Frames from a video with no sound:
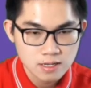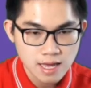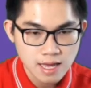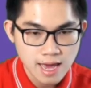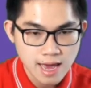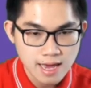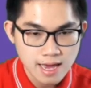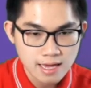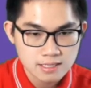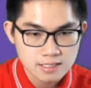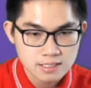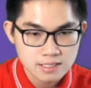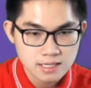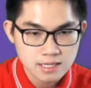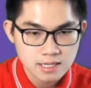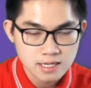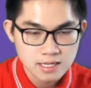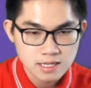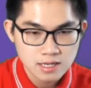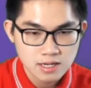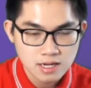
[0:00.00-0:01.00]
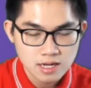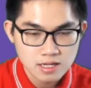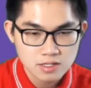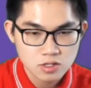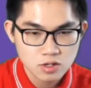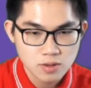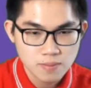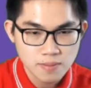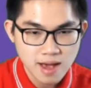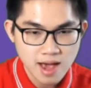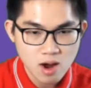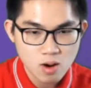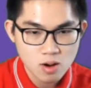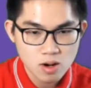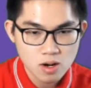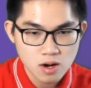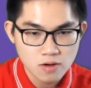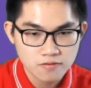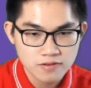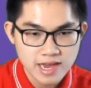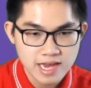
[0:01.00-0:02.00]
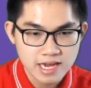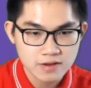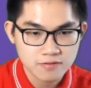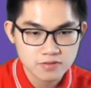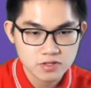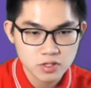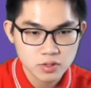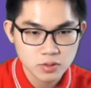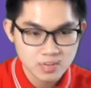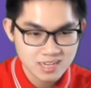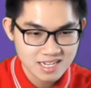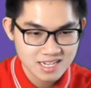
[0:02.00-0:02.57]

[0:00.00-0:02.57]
x to the power of negative 2.